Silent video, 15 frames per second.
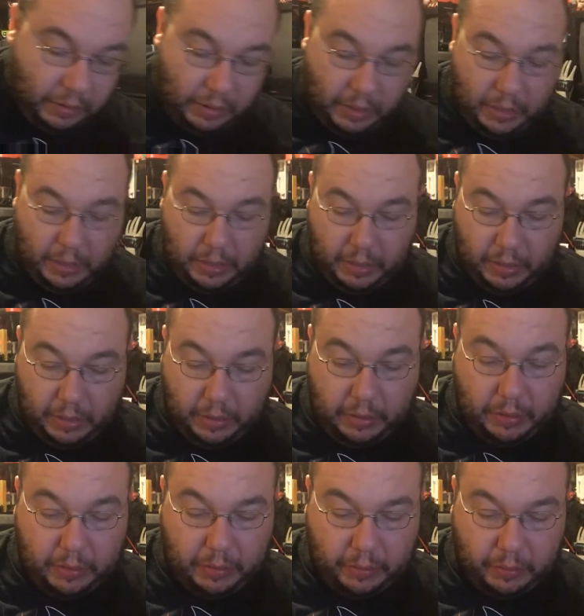And
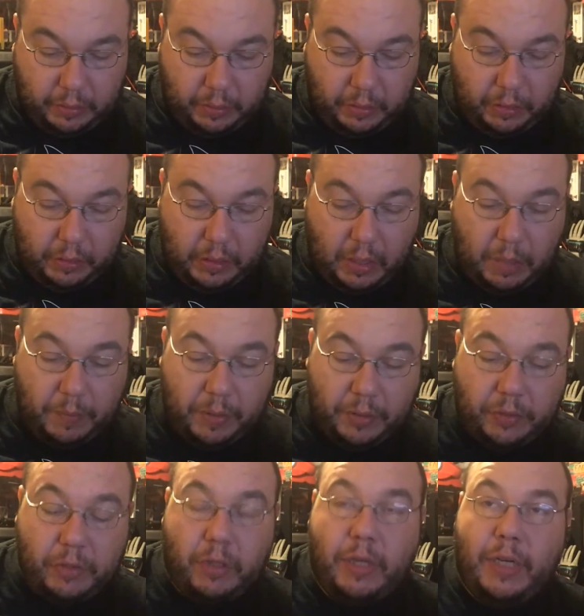this is a little uncommon.
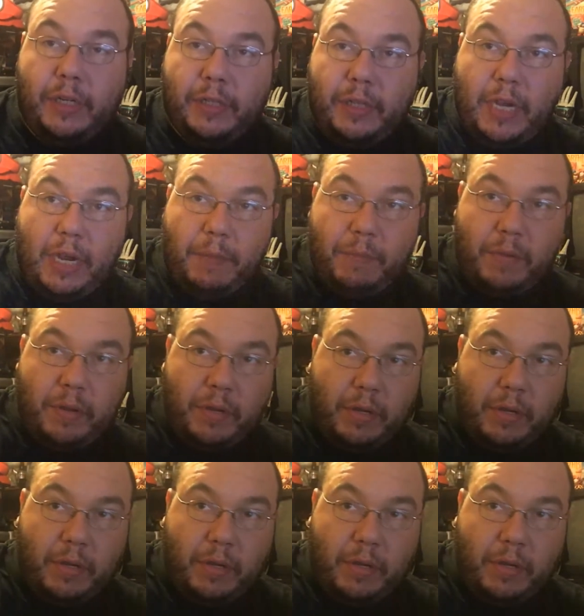Journey Escape.